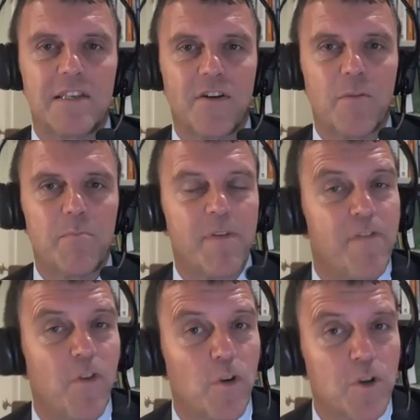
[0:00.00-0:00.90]
zero
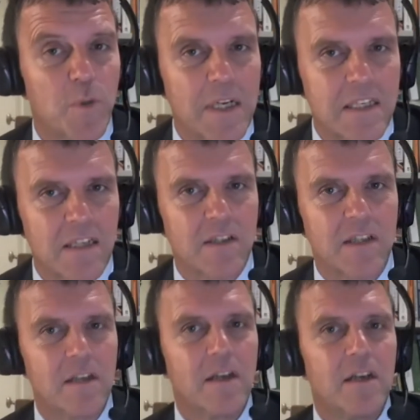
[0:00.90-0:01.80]
before 2060.